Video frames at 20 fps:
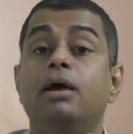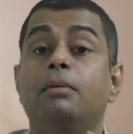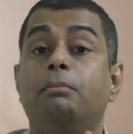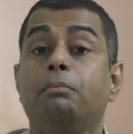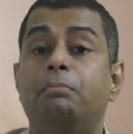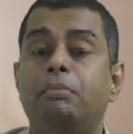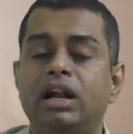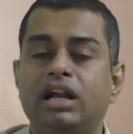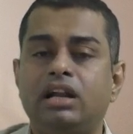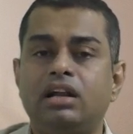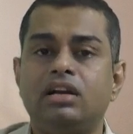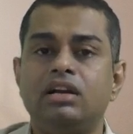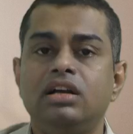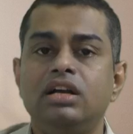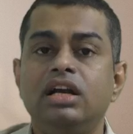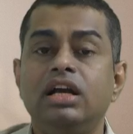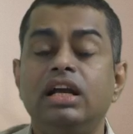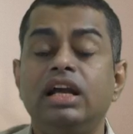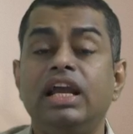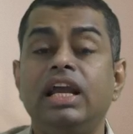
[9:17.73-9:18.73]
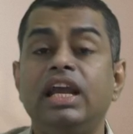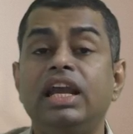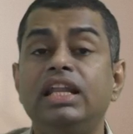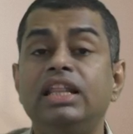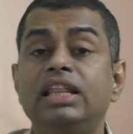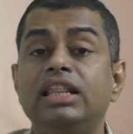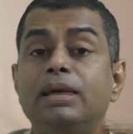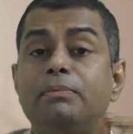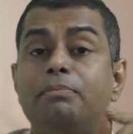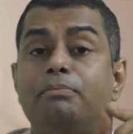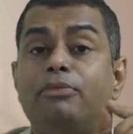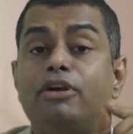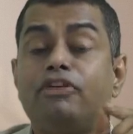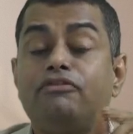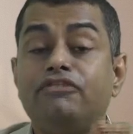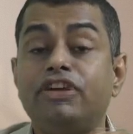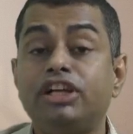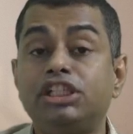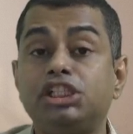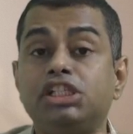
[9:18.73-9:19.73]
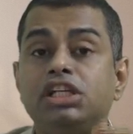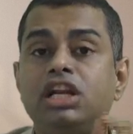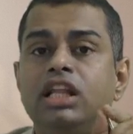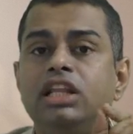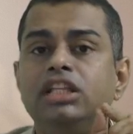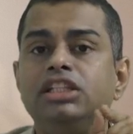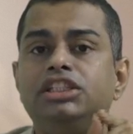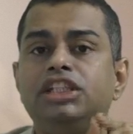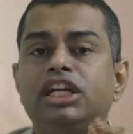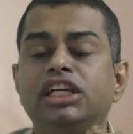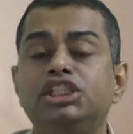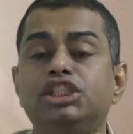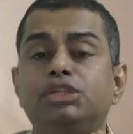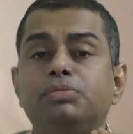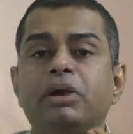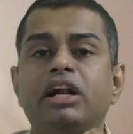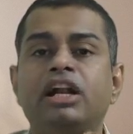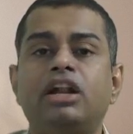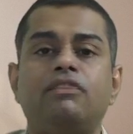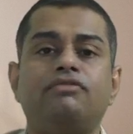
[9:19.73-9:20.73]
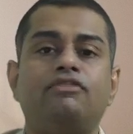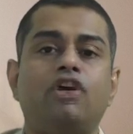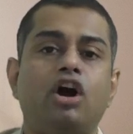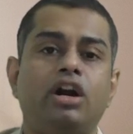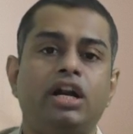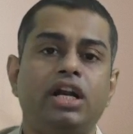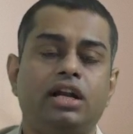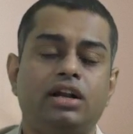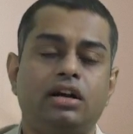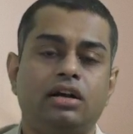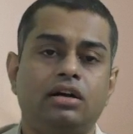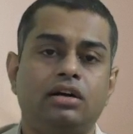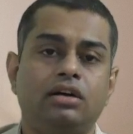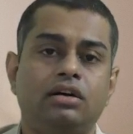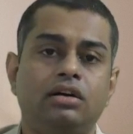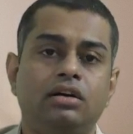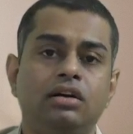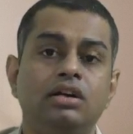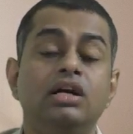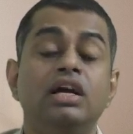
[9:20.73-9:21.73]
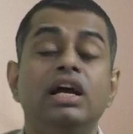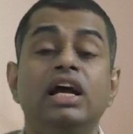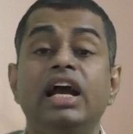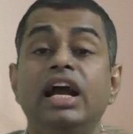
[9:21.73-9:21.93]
But in the professional judgment of auditor,